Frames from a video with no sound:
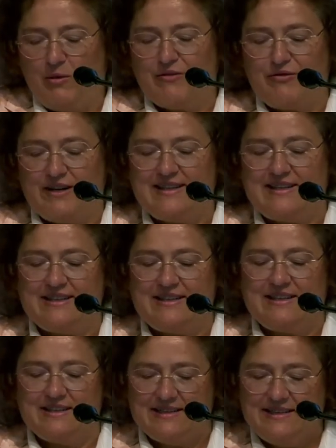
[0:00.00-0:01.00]
Those who
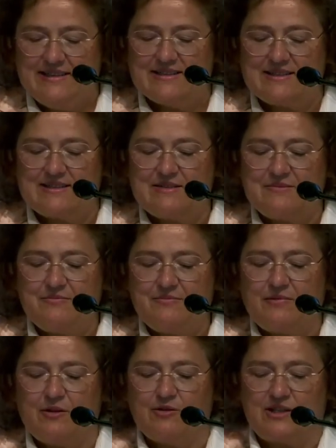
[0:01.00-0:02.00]
read Stein
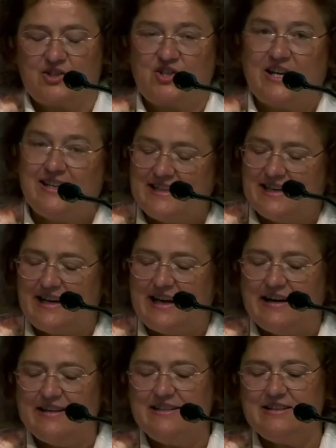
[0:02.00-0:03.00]
superficially
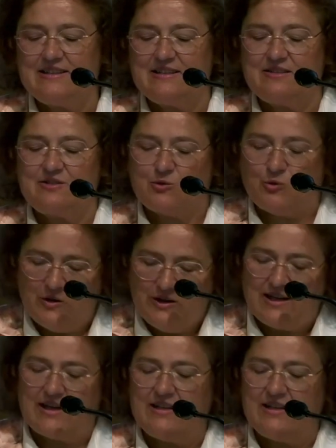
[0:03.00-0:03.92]
easily accuse her,